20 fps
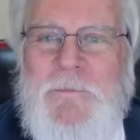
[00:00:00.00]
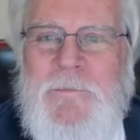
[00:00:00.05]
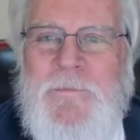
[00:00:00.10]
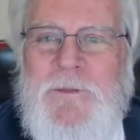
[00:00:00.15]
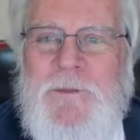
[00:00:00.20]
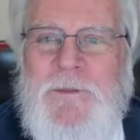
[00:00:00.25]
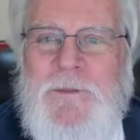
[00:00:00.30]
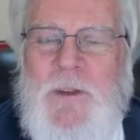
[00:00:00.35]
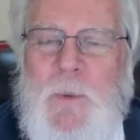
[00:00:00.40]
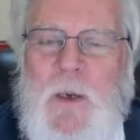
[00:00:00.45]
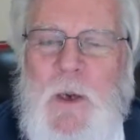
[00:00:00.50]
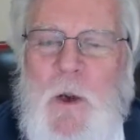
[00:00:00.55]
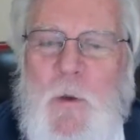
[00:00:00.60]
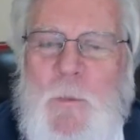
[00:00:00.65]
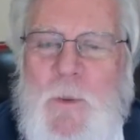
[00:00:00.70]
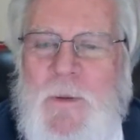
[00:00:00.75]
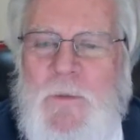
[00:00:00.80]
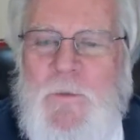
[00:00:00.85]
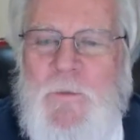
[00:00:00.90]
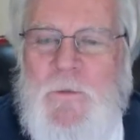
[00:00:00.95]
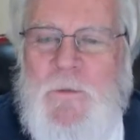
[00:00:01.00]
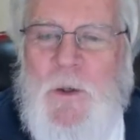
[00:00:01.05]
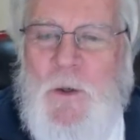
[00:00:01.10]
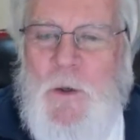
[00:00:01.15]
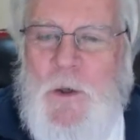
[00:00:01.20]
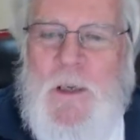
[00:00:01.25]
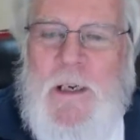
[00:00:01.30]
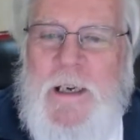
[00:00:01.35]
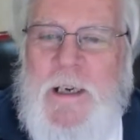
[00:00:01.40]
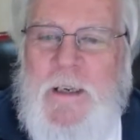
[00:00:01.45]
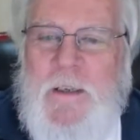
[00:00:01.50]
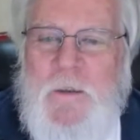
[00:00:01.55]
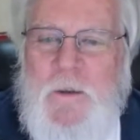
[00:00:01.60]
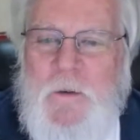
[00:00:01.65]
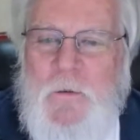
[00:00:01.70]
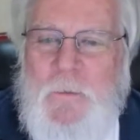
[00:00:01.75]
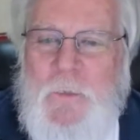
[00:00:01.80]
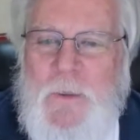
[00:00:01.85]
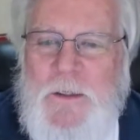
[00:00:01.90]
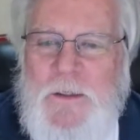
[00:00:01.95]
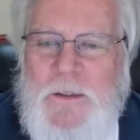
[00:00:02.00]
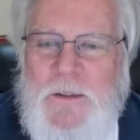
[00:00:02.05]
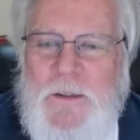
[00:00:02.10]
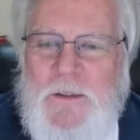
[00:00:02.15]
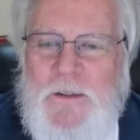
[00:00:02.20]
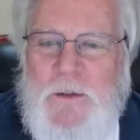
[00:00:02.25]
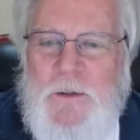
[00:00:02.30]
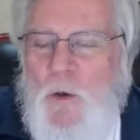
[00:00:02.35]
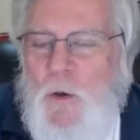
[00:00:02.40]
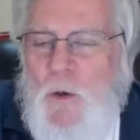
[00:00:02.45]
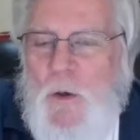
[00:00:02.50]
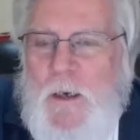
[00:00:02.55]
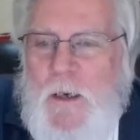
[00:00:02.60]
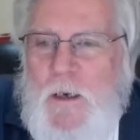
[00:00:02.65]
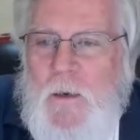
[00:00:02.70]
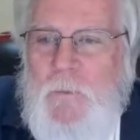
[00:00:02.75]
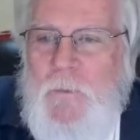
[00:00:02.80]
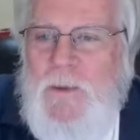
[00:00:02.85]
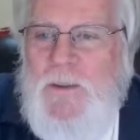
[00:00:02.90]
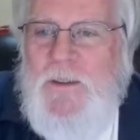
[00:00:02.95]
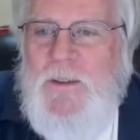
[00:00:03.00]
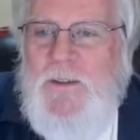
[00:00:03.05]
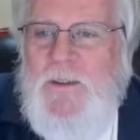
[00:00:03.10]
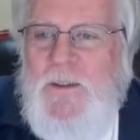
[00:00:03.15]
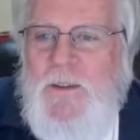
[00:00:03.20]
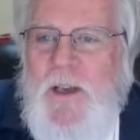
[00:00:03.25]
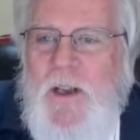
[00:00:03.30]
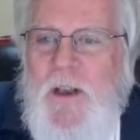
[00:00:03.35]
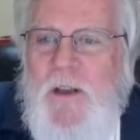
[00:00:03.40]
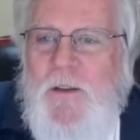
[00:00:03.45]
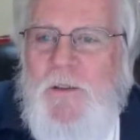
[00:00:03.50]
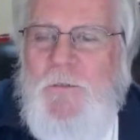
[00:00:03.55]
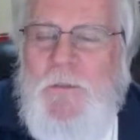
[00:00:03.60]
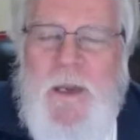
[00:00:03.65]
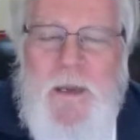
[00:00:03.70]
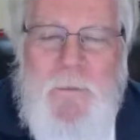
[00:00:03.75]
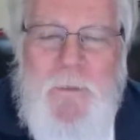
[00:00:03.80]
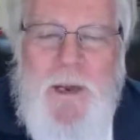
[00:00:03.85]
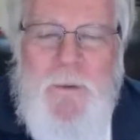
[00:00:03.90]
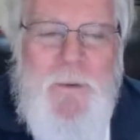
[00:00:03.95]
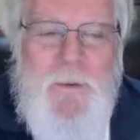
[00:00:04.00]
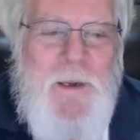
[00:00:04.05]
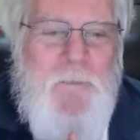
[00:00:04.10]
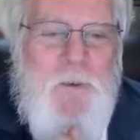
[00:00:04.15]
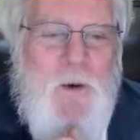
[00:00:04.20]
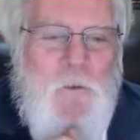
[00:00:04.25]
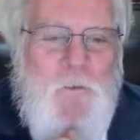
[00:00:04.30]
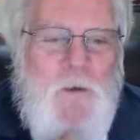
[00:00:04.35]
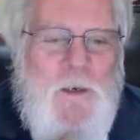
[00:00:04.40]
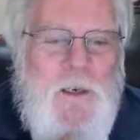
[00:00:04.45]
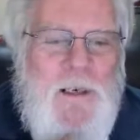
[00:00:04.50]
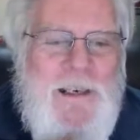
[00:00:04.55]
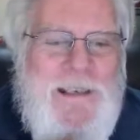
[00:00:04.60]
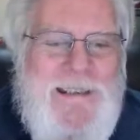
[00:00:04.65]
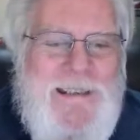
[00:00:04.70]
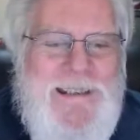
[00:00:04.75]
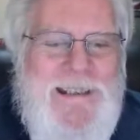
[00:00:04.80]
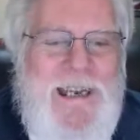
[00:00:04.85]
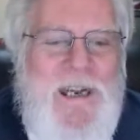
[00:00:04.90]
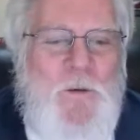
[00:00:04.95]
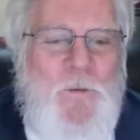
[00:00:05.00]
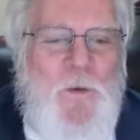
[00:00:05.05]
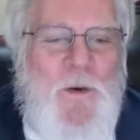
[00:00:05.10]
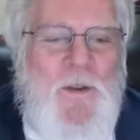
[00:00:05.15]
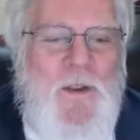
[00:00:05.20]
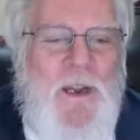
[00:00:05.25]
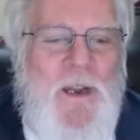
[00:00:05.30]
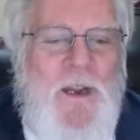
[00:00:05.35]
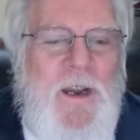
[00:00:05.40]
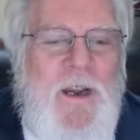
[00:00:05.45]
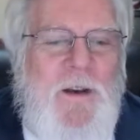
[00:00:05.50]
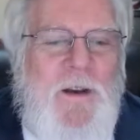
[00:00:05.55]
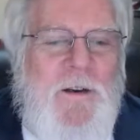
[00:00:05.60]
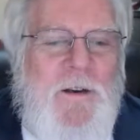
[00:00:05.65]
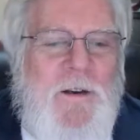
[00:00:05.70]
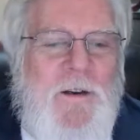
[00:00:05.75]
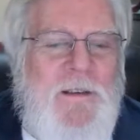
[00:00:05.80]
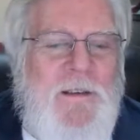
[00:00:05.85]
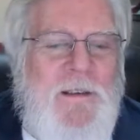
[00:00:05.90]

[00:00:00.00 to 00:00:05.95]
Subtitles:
to be open to looking at a new business or looking at a business at all. They might be perfectly content where they are.